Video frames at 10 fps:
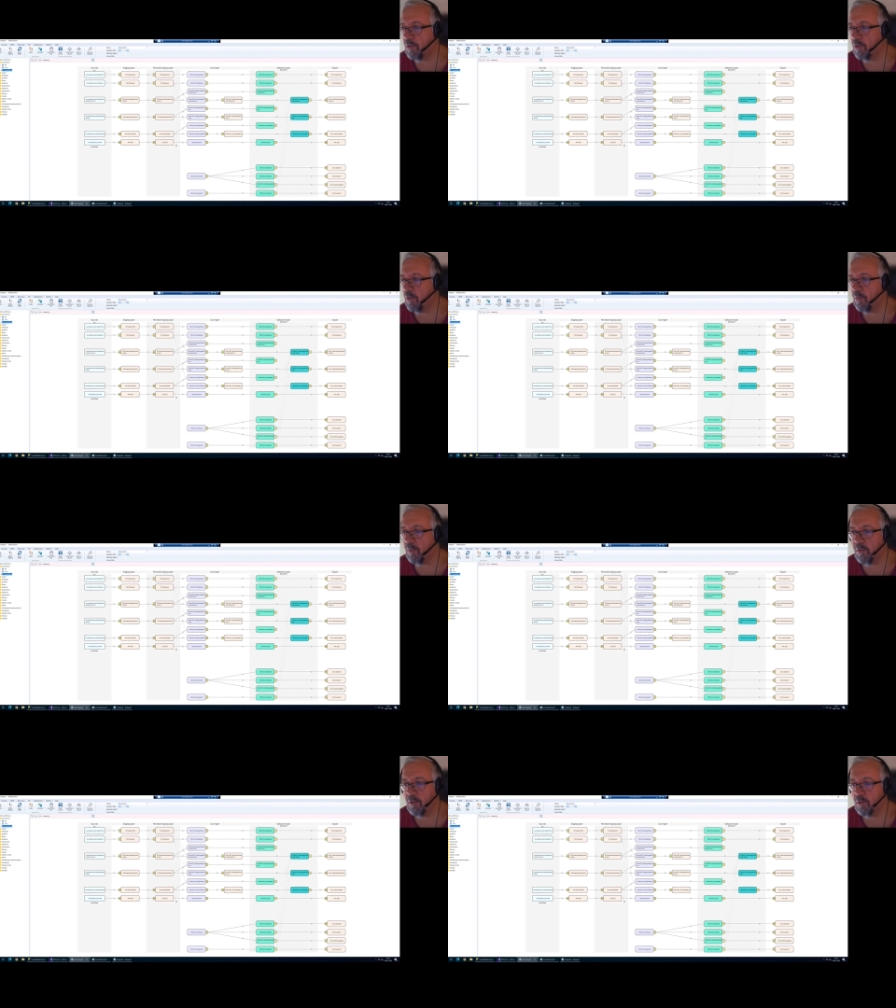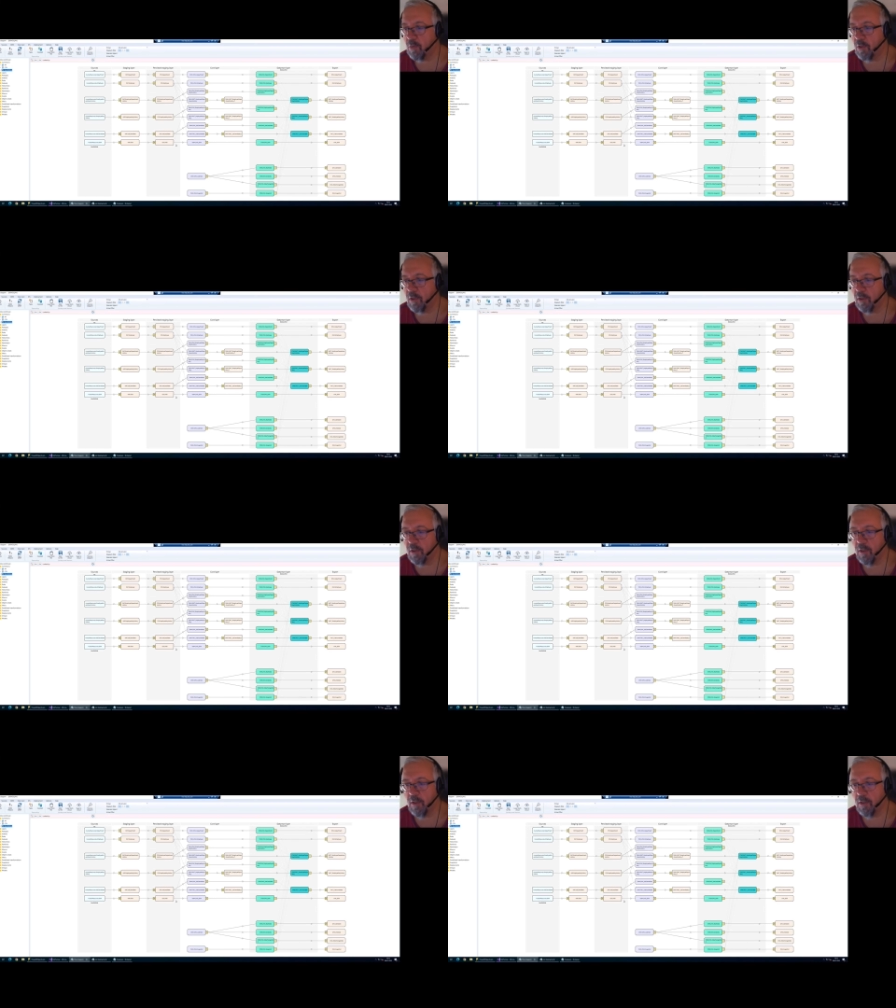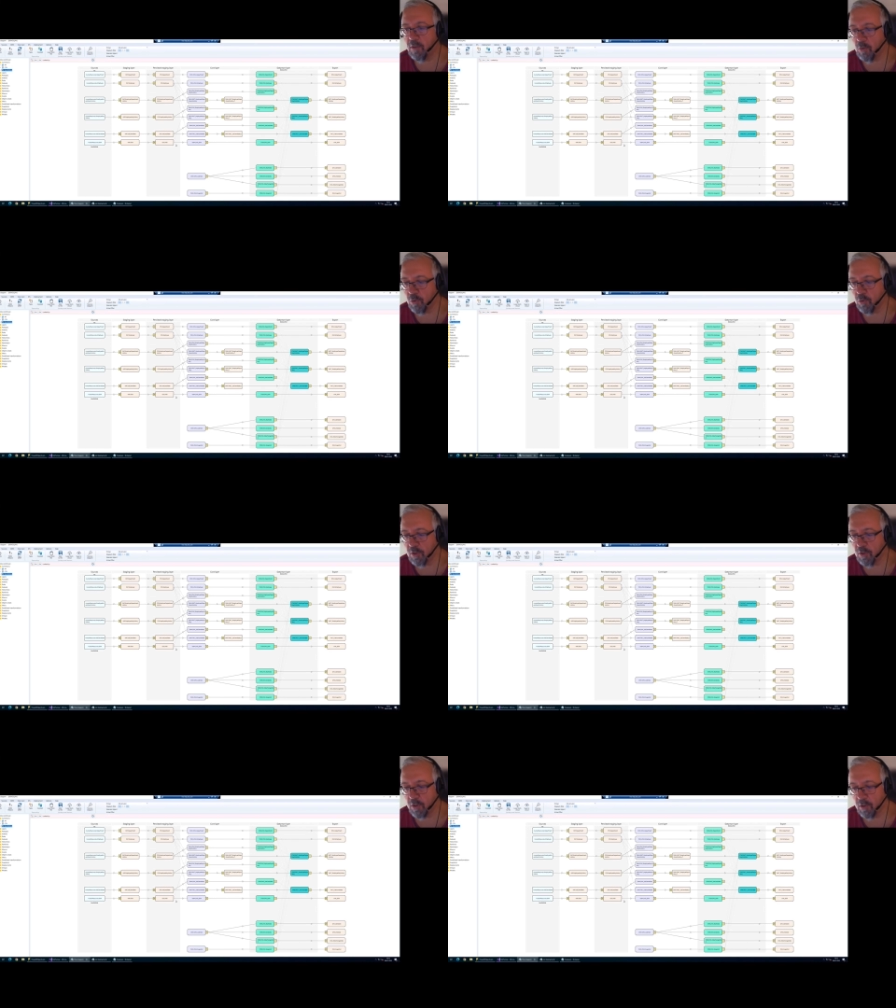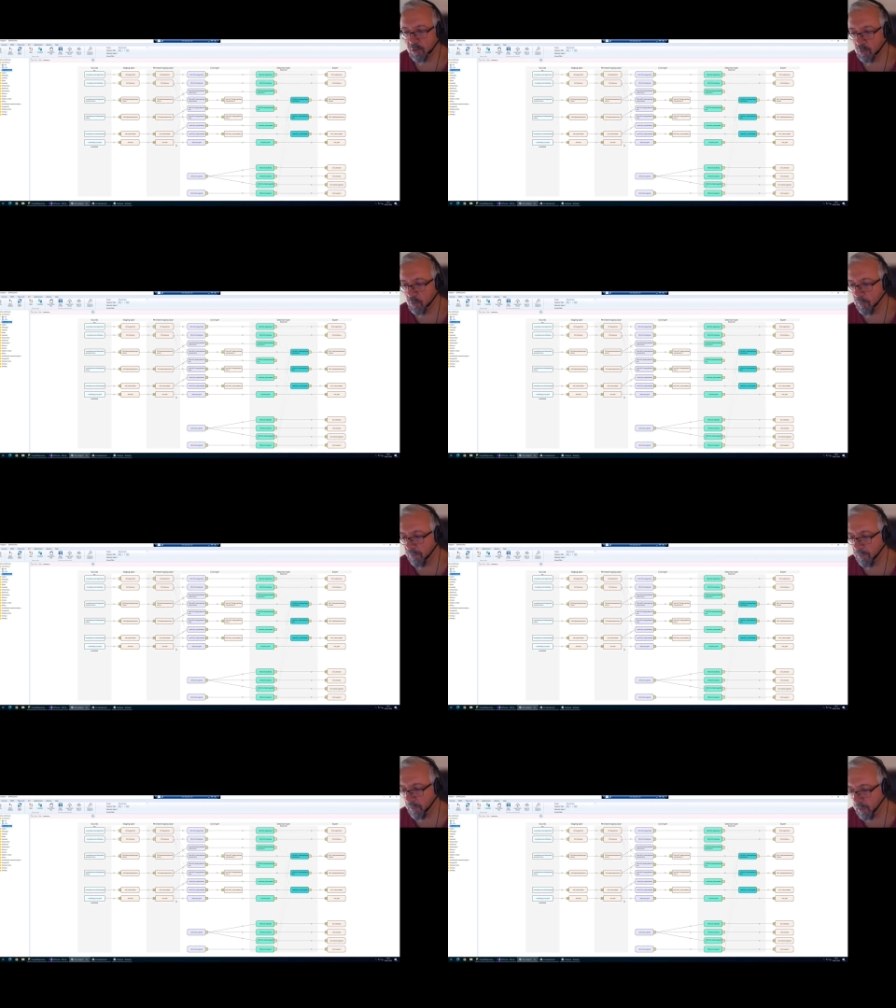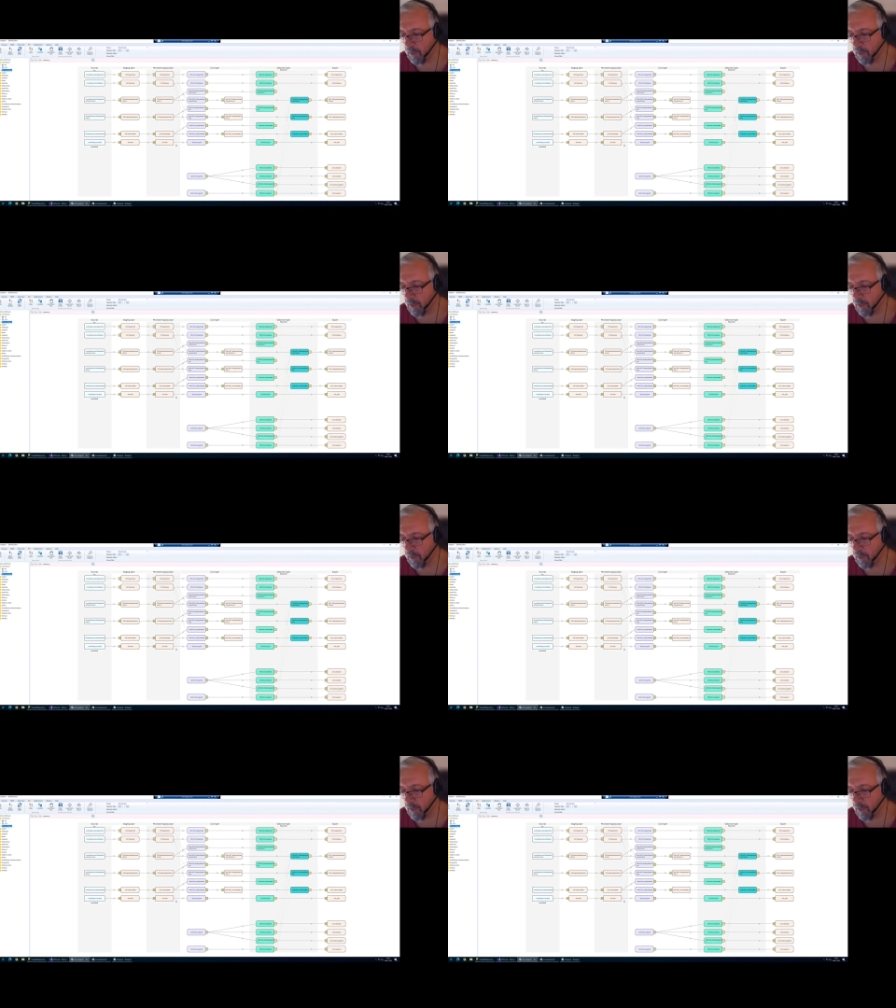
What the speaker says: feature which you can use to